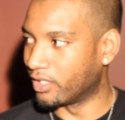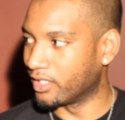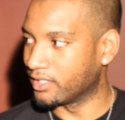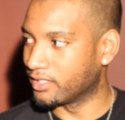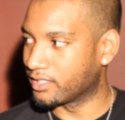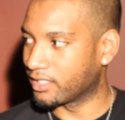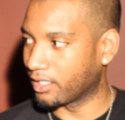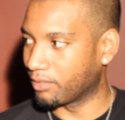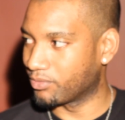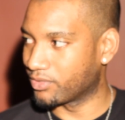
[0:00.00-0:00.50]
one
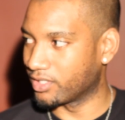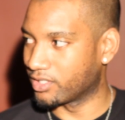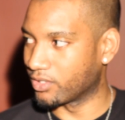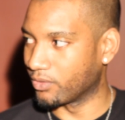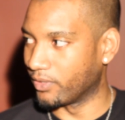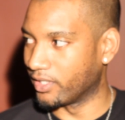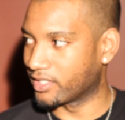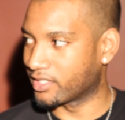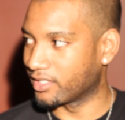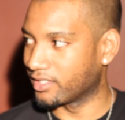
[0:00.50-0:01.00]
type
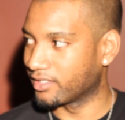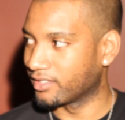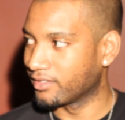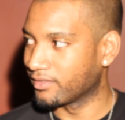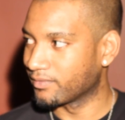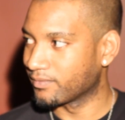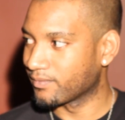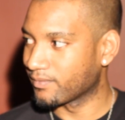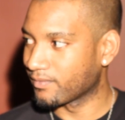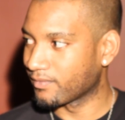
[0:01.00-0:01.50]
situation.
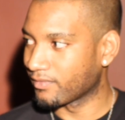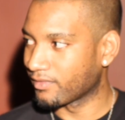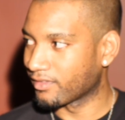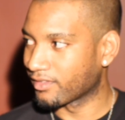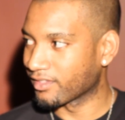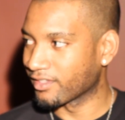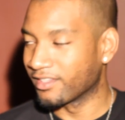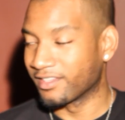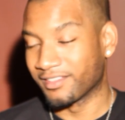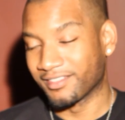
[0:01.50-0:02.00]

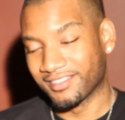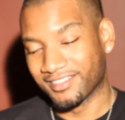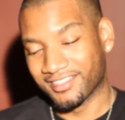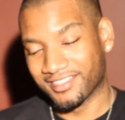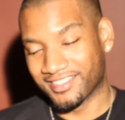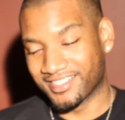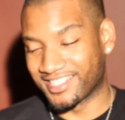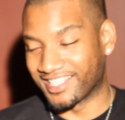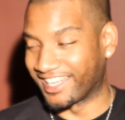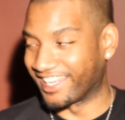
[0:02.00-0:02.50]

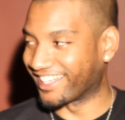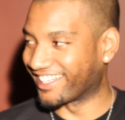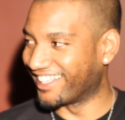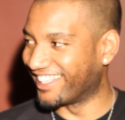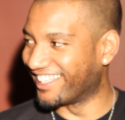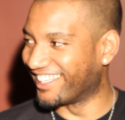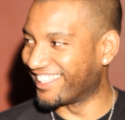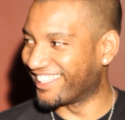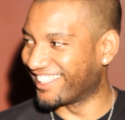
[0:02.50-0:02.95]
exactly,